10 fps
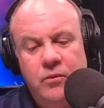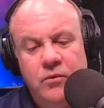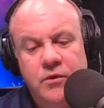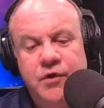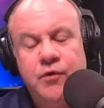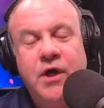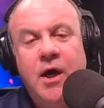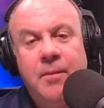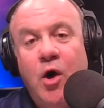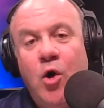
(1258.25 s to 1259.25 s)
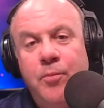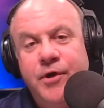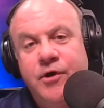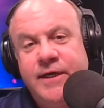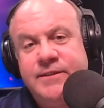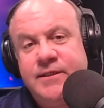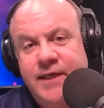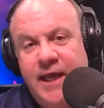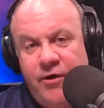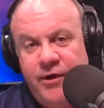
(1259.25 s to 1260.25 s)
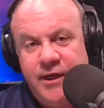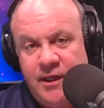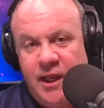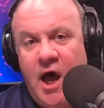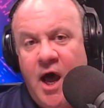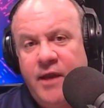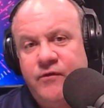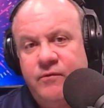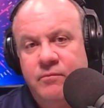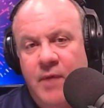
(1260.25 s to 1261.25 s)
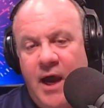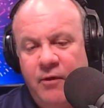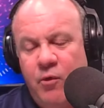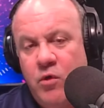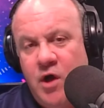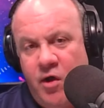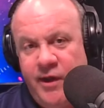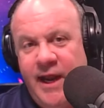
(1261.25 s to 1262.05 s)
you come home to Grayson County a lot. I won't call it